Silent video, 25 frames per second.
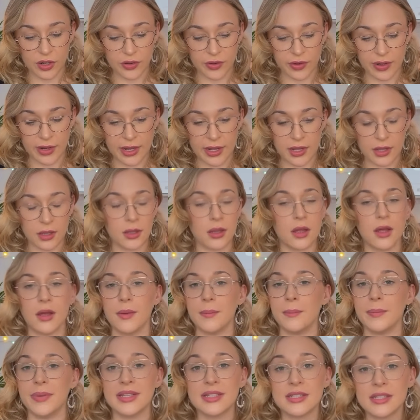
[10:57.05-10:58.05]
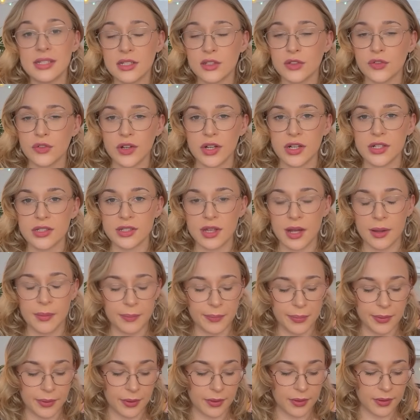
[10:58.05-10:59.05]
to create a business, for
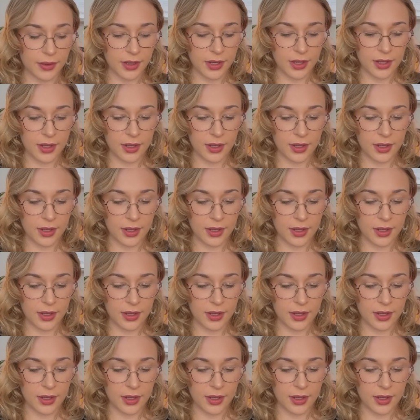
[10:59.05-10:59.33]
example.